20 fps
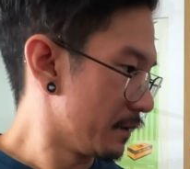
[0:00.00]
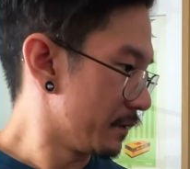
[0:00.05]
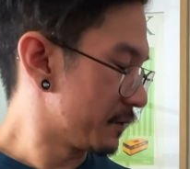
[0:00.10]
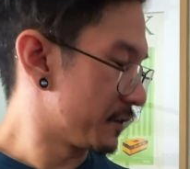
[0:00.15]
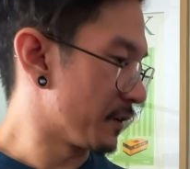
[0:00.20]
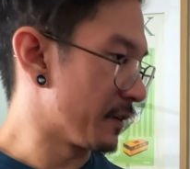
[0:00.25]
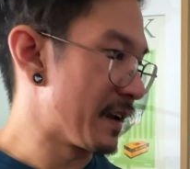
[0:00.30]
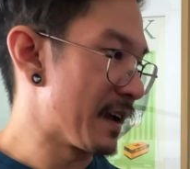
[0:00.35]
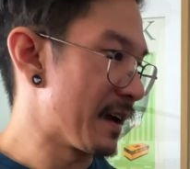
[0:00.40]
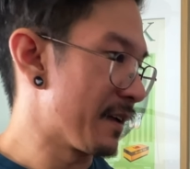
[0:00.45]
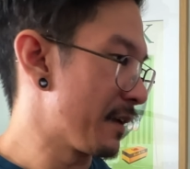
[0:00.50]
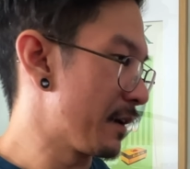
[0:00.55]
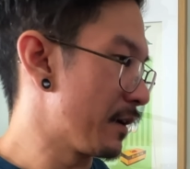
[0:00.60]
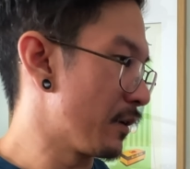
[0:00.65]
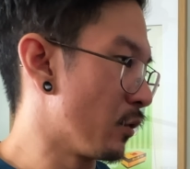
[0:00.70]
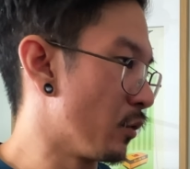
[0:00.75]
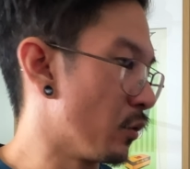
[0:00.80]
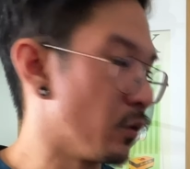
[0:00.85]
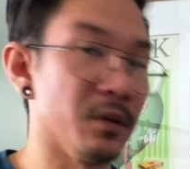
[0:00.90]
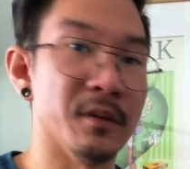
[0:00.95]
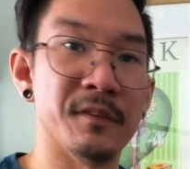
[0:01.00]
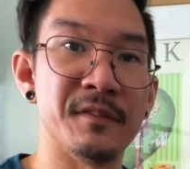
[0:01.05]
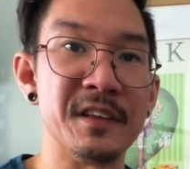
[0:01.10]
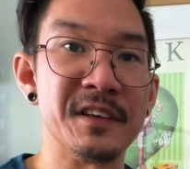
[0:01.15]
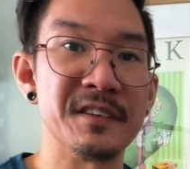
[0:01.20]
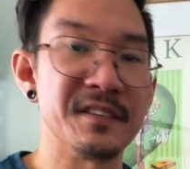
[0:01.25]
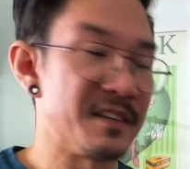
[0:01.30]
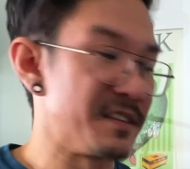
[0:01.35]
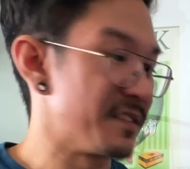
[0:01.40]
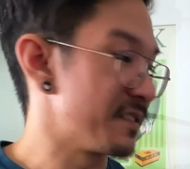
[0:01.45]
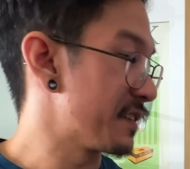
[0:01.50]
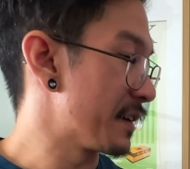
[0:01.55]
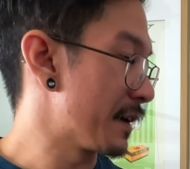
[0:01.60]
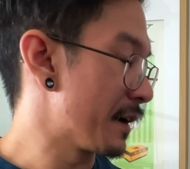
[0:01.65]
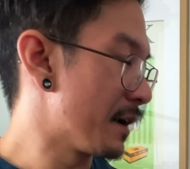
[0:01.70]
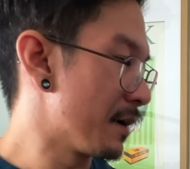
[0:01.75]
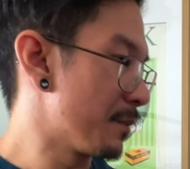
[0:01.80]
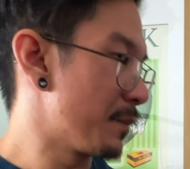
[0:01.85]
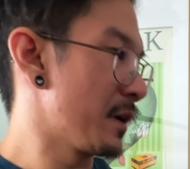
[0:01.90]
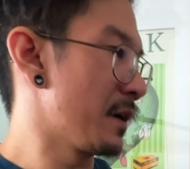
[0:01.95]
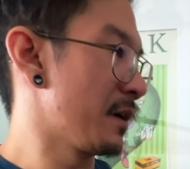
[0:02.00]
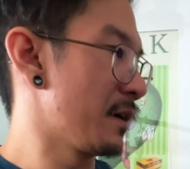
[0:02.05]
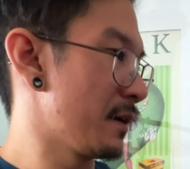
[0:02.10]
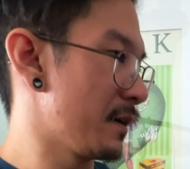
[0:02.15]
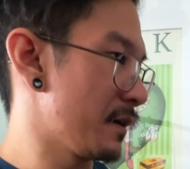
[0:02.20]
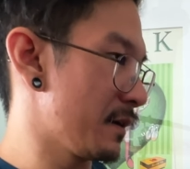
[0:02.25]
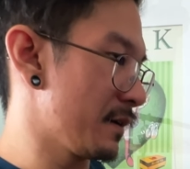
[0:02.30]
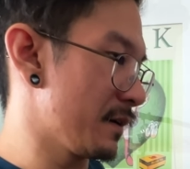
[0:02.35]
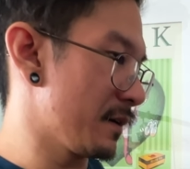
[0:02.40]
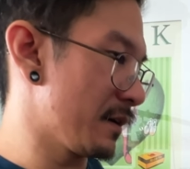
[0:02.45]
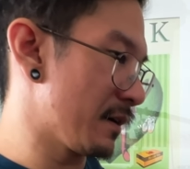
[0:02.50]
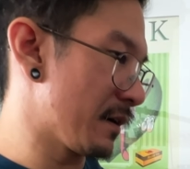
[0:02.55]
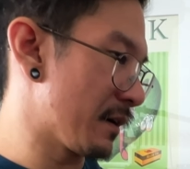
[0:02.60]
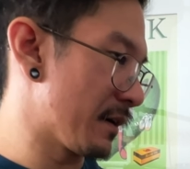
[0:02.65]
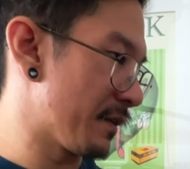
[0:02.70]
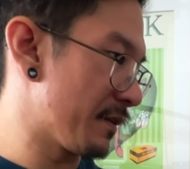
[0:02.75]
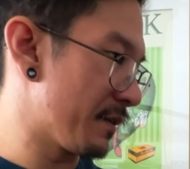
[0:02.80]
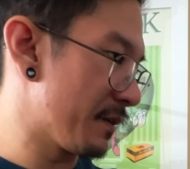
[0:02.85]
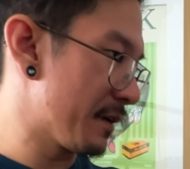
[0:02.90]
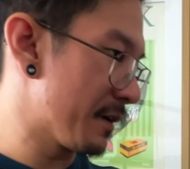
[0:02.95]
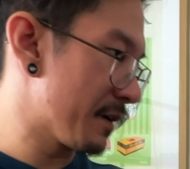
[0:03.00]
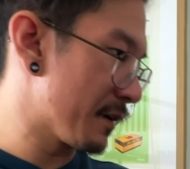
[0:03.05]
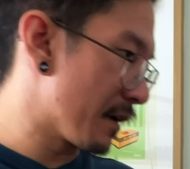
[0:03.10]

So now that all of this is set up, I think